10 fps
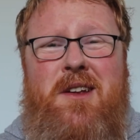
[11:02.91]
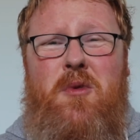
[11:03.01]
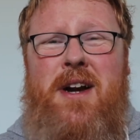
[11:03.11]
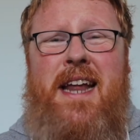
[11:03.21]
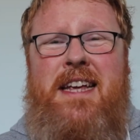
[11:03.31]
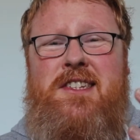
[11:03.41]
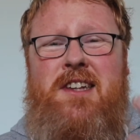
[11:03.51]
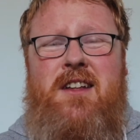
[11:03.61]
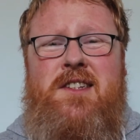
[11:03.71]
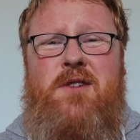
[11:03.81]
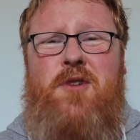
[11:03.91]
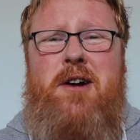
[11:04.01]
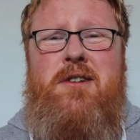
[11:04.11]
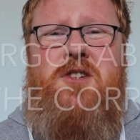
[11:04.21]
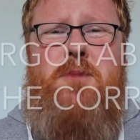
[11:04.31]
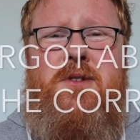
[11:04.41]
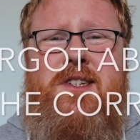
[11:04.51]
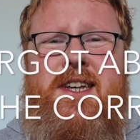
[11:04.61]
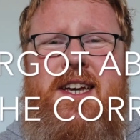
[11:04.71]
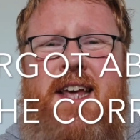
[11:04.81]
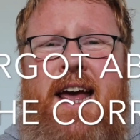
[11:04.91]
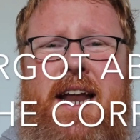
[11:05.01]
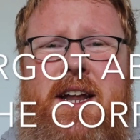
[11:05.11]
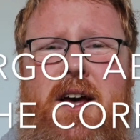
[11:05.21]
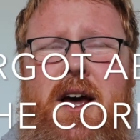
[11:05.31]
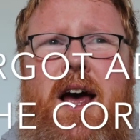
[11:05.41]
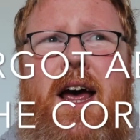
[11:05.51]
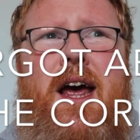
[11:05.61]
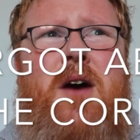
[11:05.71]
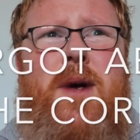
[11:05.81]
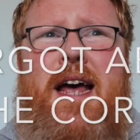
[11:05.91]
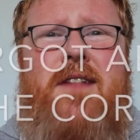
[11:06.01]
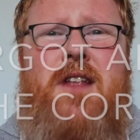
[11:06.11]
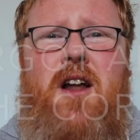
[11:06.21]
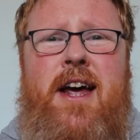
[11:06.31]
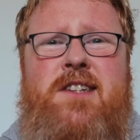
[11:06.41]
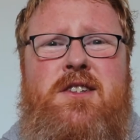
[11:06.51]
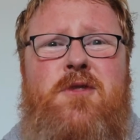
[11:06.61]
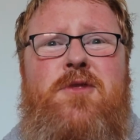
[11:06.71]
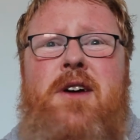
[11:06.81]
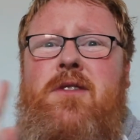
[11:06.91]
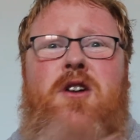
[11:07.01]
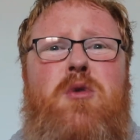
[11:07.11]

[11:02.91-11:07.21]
a renaissance of Irish music again. We had the likes of the